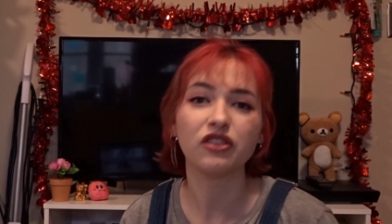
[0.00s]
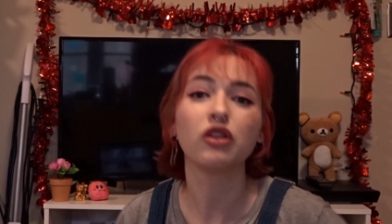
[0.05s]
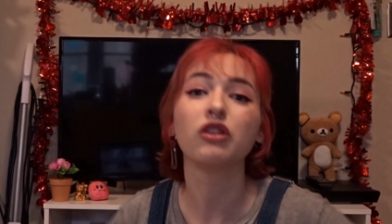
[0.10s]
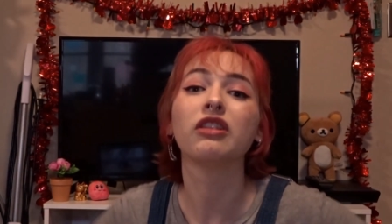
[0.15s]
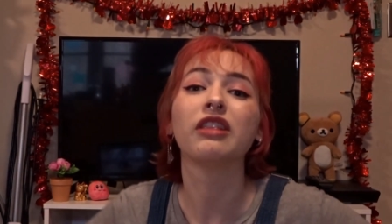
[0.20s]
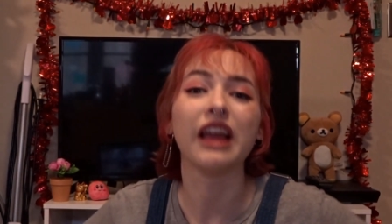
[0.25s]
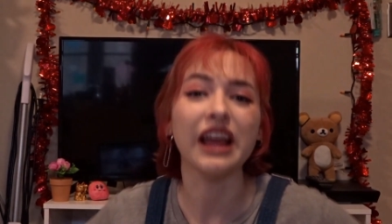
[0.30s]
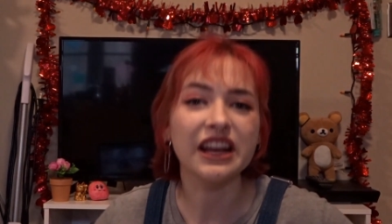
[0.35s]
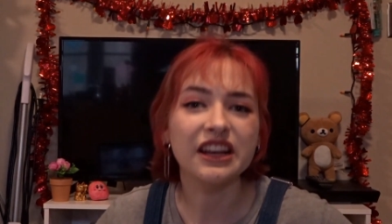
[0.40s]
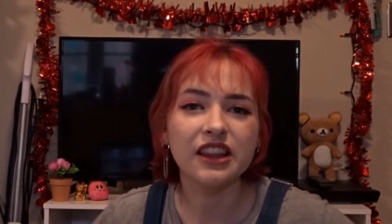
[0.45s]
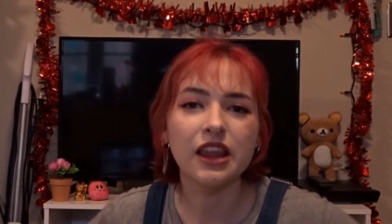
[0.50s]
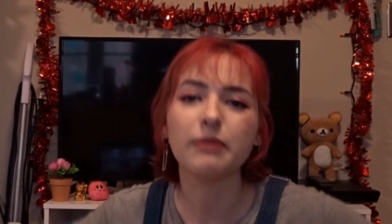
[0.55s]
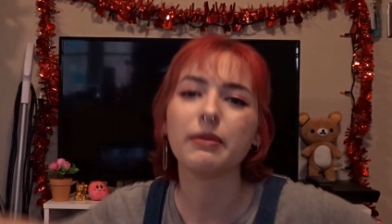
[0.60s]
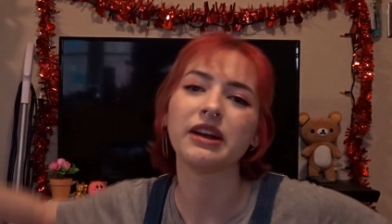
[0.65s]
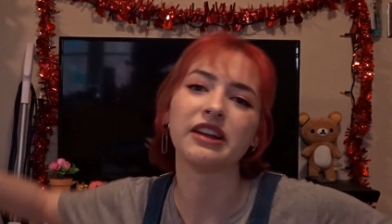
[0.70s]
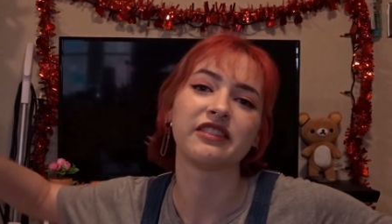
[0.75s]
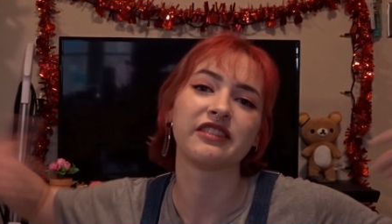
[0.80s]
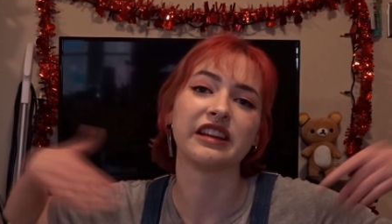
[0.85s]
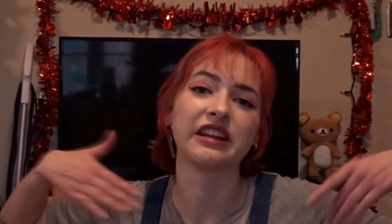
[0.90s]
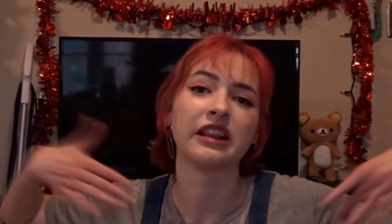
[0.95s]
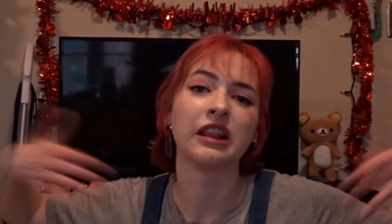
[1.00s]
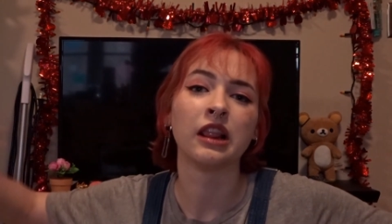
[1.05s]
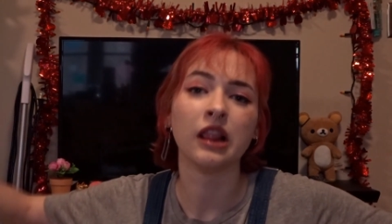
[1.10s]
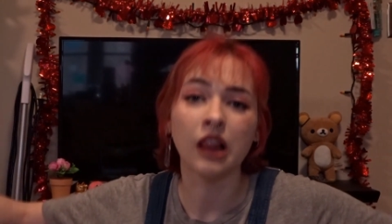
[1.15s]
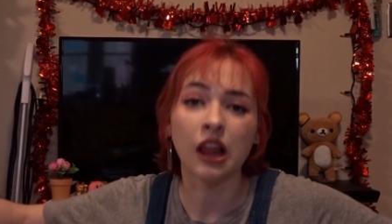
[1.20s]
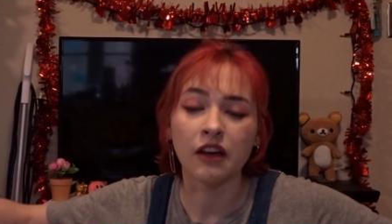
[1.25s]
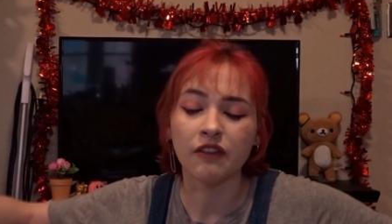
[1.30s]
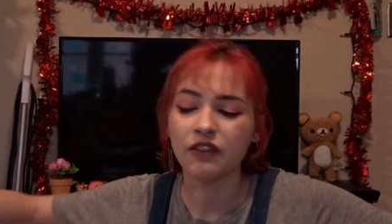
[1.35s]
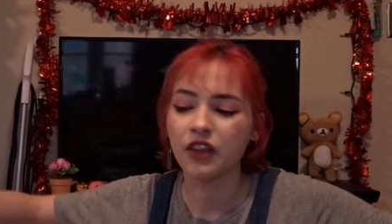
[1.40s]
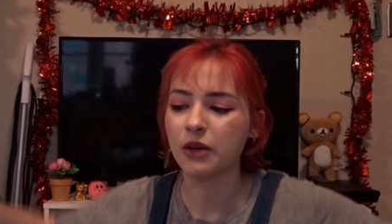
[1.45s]
I still liked them. I just didn't
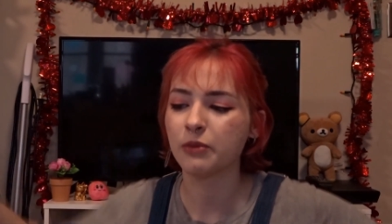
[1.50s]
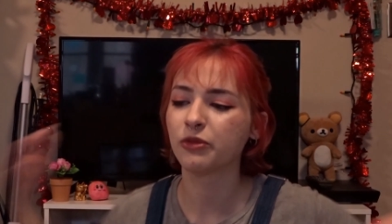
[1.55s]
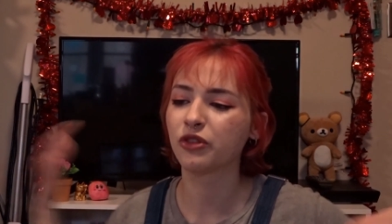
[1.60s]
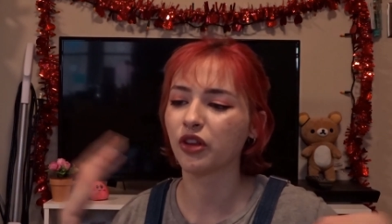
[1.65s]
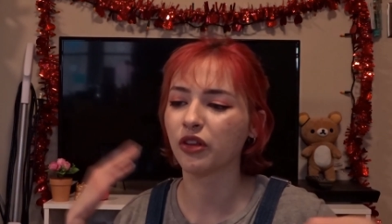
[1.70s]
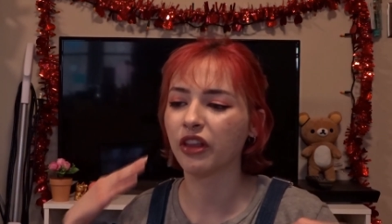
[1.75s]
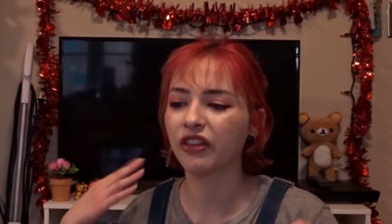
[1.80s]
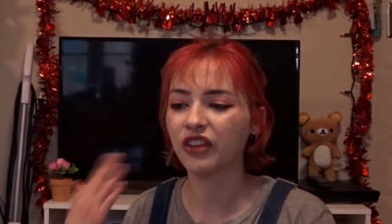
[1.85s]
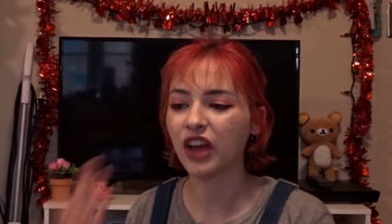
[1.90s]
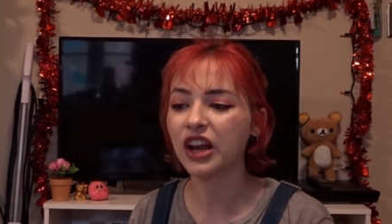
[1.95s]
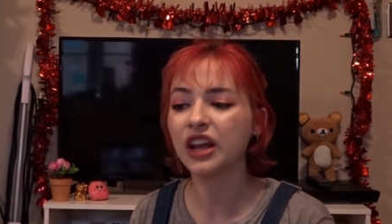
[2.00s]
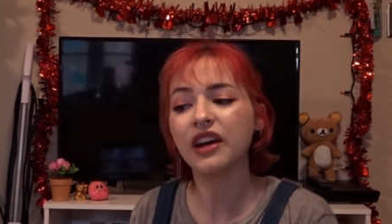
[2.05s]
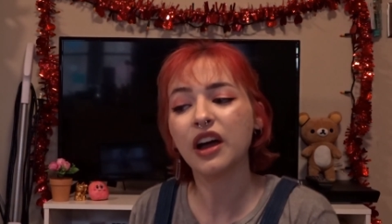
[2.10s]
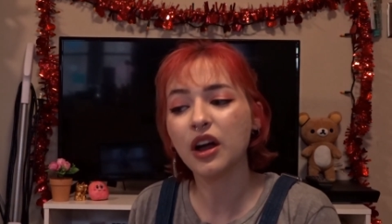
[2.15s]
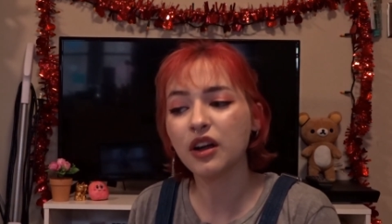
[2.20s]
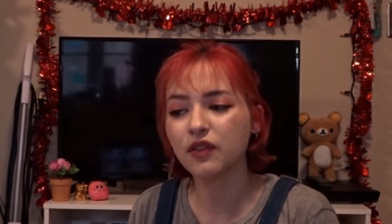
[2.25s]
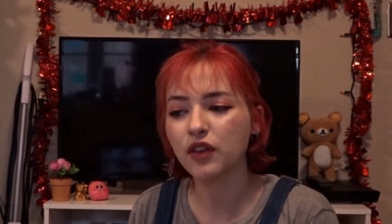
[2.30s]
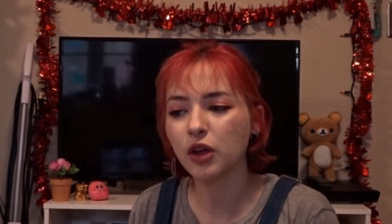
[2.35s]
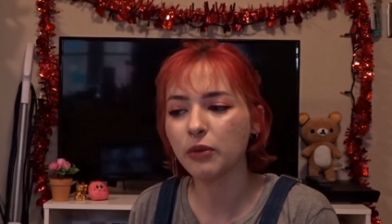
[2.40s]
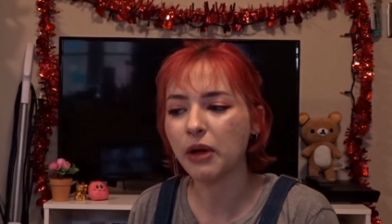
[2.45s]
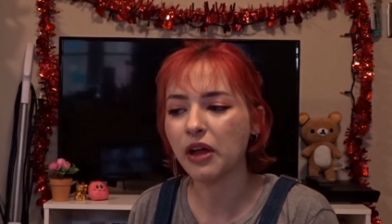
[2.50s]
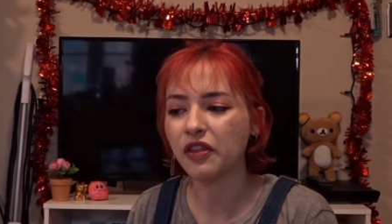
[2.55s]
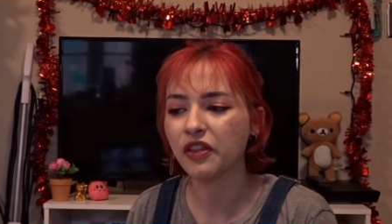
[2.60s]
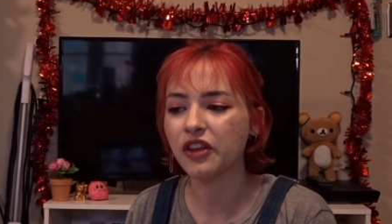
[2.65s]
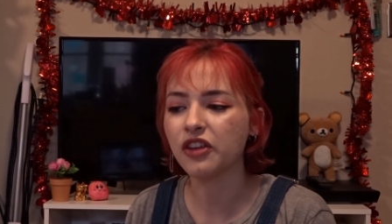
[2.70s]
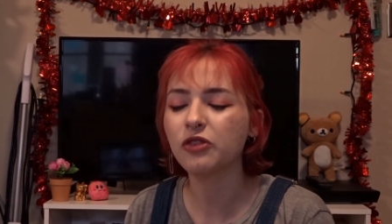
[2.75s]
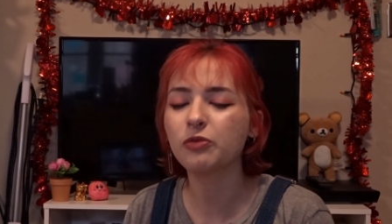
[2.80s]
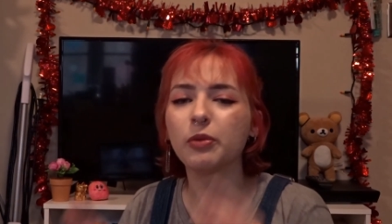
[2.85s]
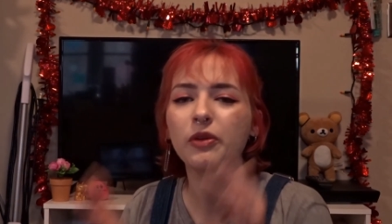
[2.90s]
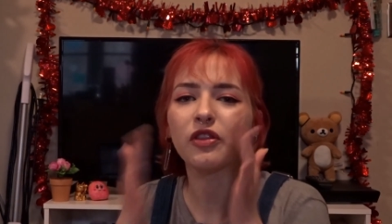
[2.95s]
love them. So that's kind of how I feel about
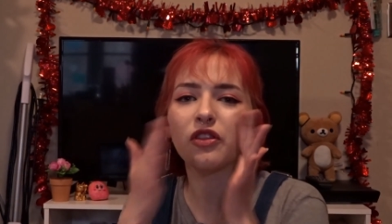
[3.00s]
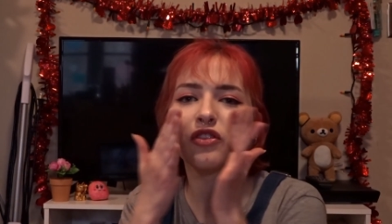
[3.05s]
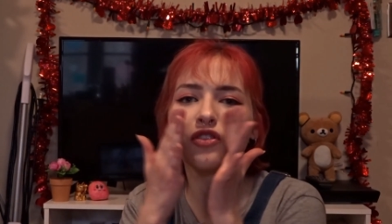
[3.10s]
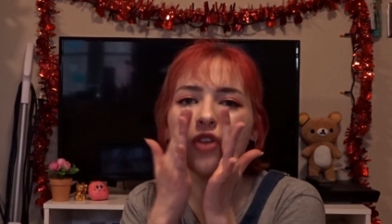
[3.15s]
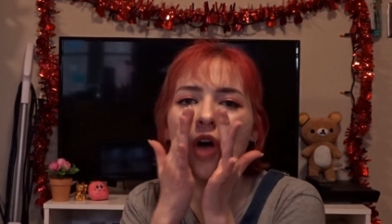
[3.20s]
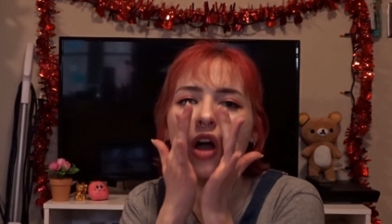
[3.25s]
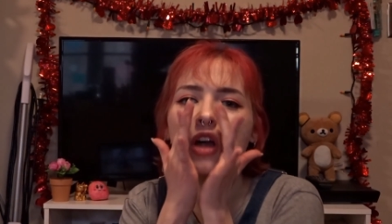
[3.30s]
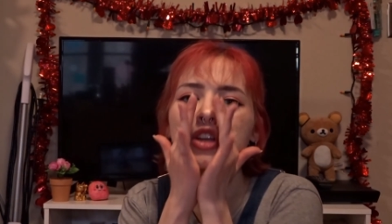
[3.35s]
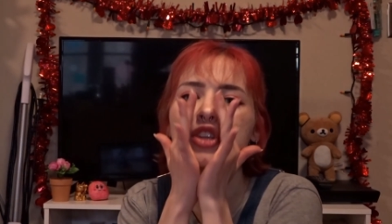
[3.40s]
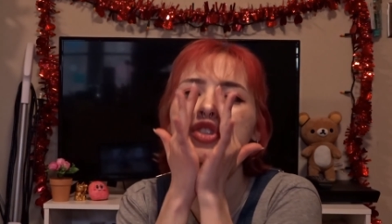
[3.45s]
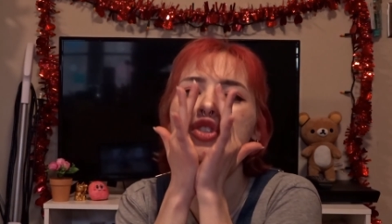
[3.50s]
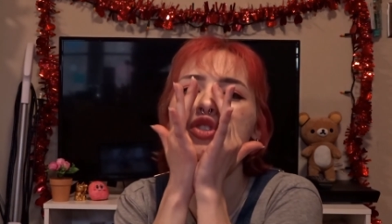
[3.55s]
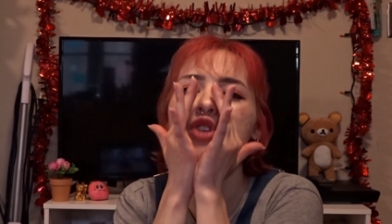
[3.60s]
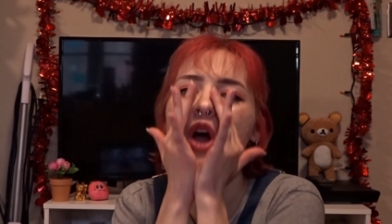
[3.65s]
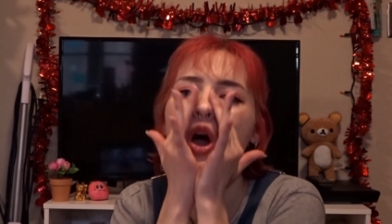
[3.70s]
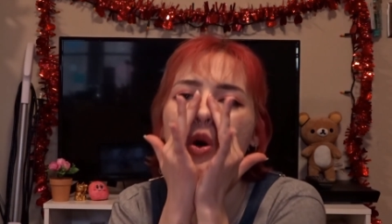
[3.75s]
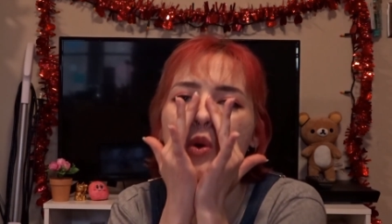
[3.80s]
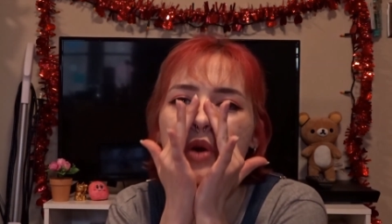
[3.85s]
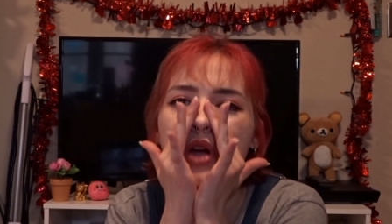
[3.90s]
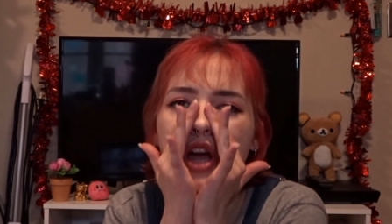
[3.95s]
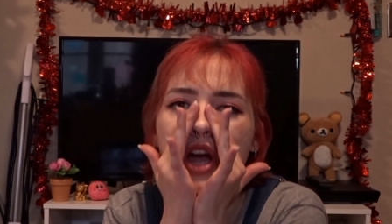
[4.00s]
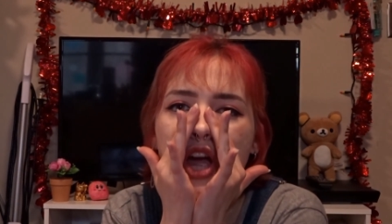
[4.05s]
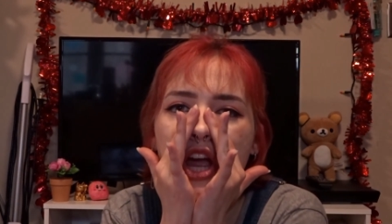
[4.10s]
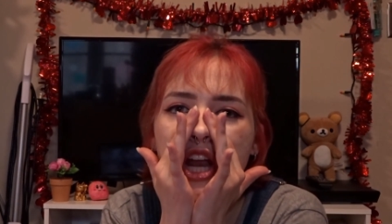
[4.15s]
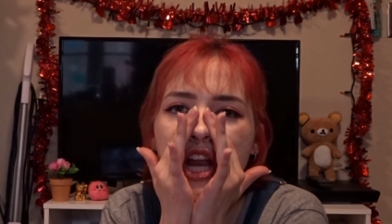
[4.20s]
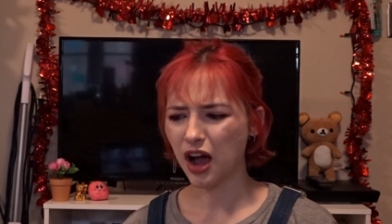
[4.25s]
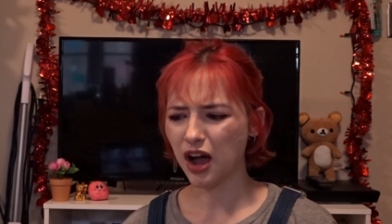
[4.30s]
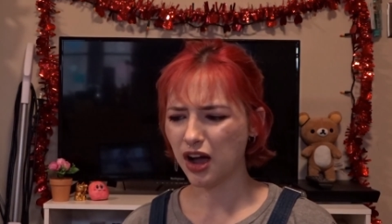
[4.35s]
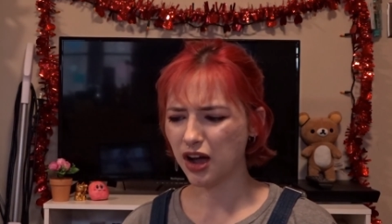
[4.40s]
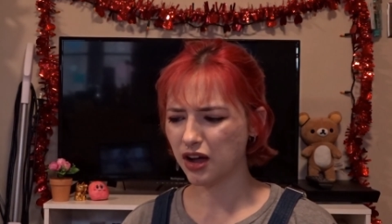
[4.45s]
this, but the song is so
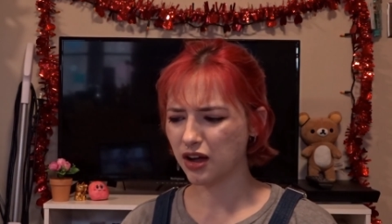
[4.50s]
good.